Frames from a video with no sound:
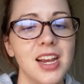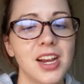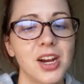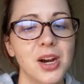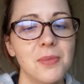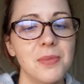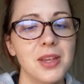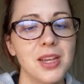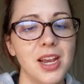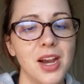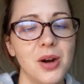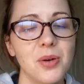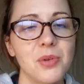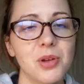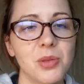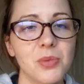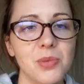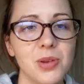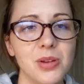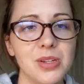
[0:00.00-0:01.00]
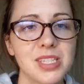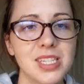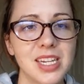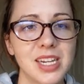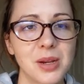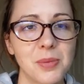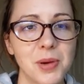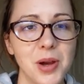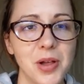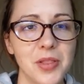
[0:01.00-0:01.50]
coming out with
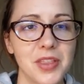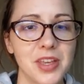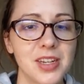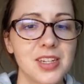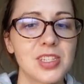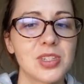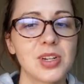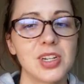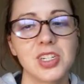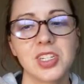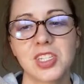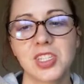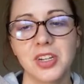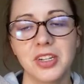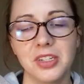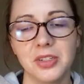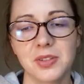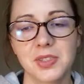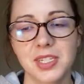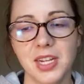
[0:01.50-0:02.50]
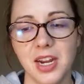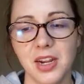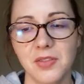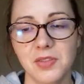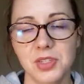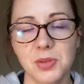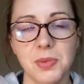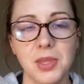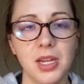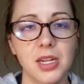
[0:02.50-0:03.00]
music about this, so I just thought it was kind
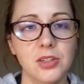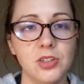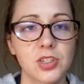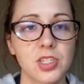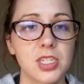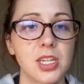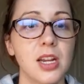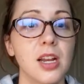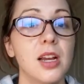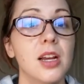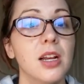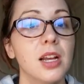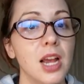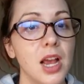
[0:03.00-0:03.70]
of something interesting,